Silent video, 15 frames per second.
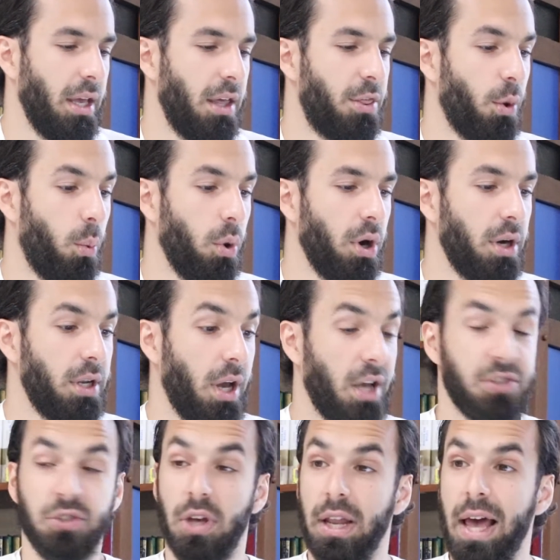The word
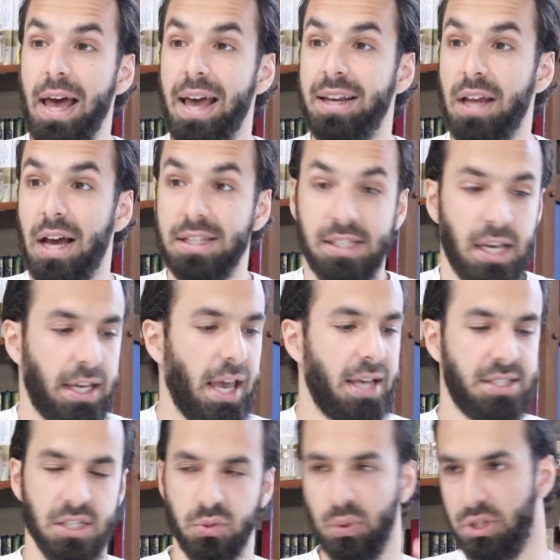as-salah and
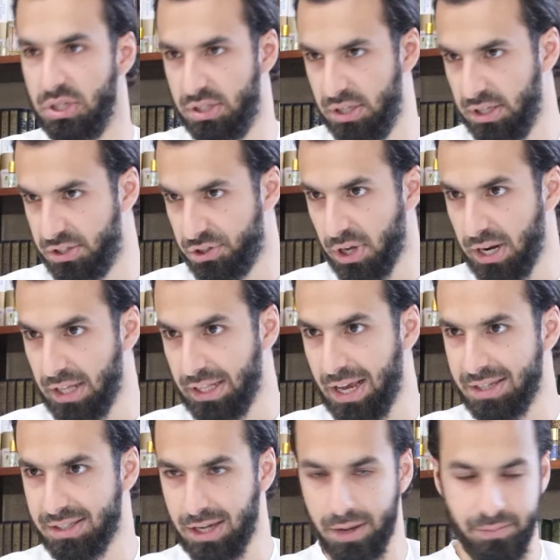az-zakah, since we just did salah
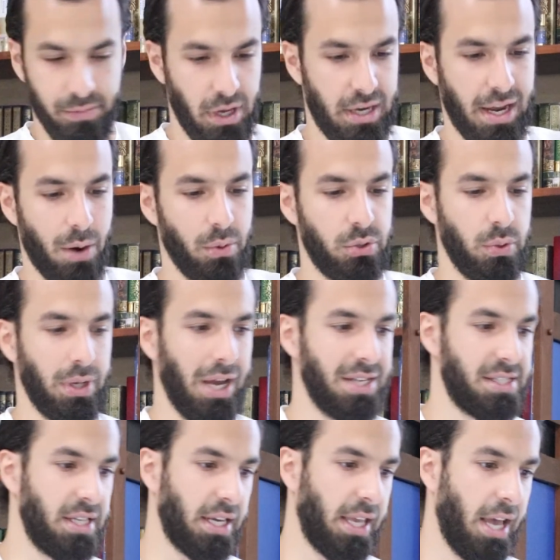last time, and now we're doing
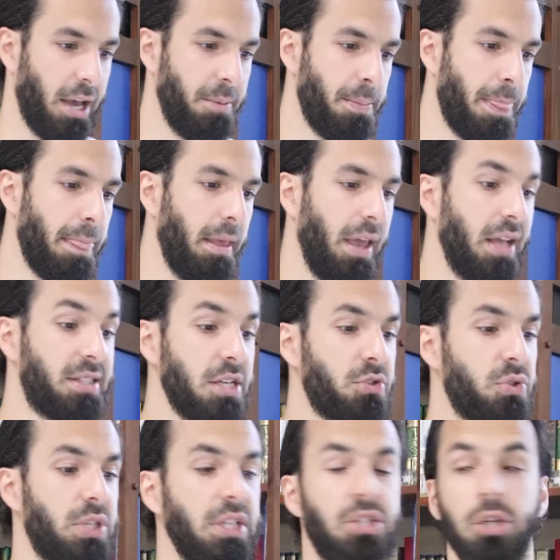az-zakah, it's
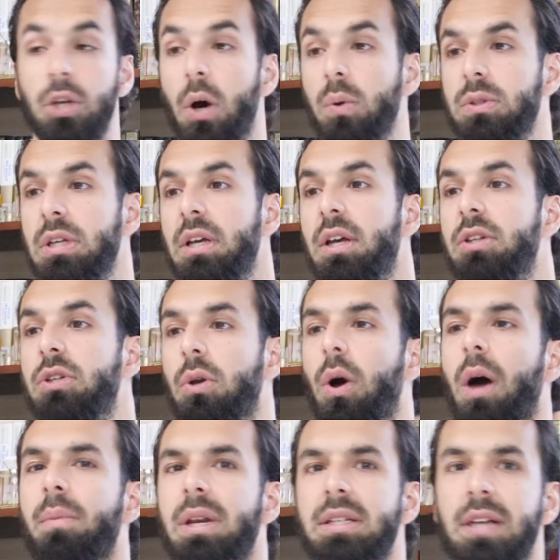interesting to note, do you know
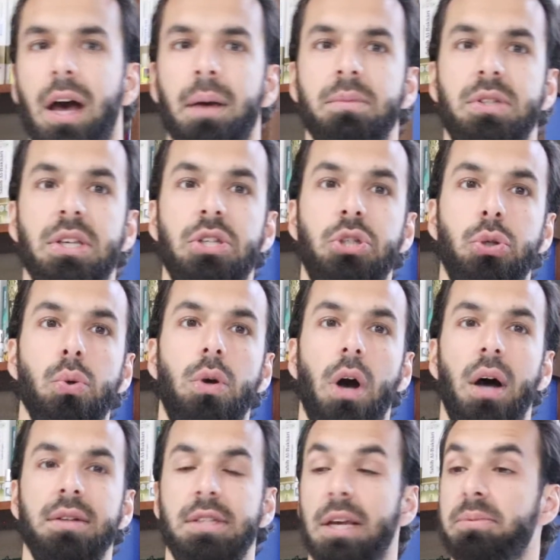how many times these two
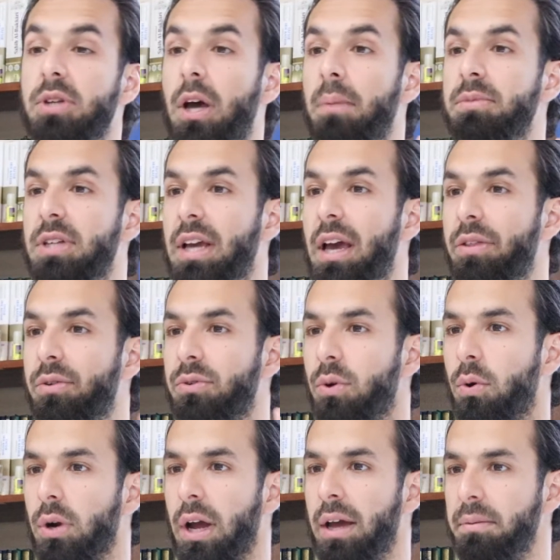concepts come together in the
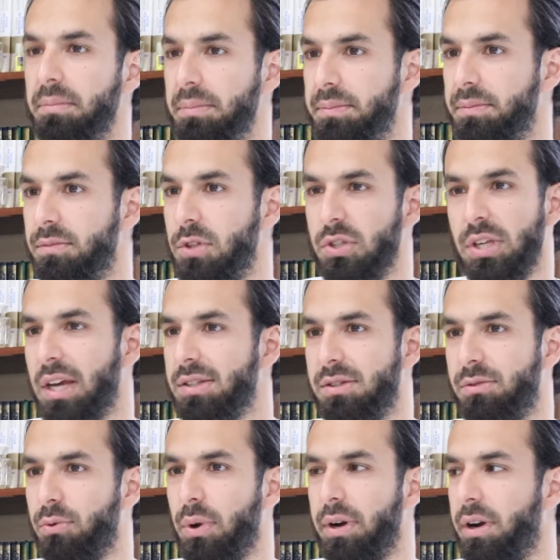Qur'an? Just guess,
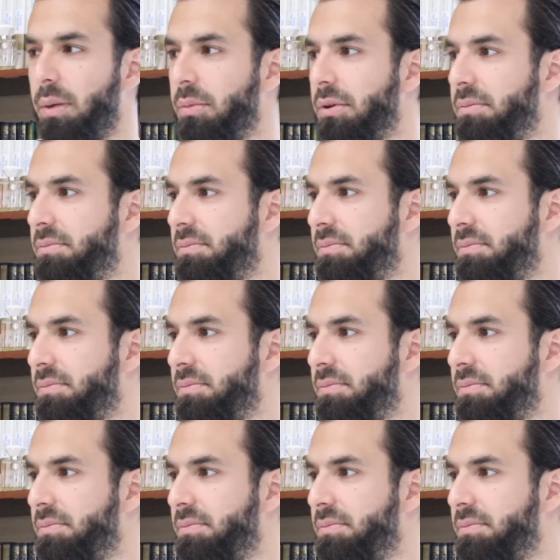throw out a number.